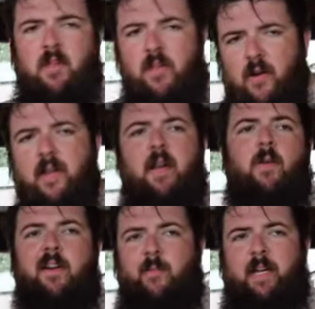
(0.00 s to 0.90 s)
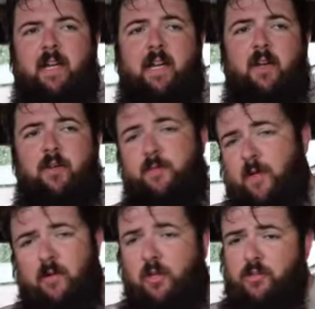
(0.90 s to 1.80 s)
You ain't gotta worry about a coyote
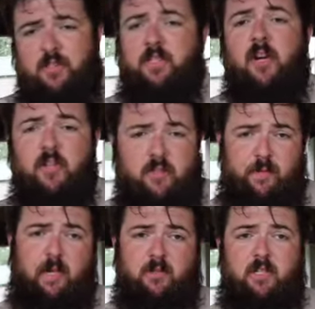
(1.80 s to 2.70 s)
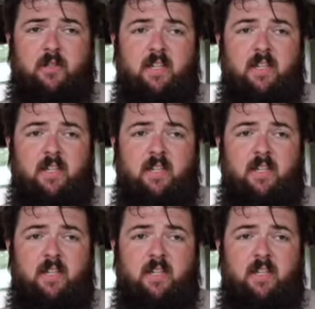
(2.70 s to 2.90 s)
smelling you because he's already smelled you.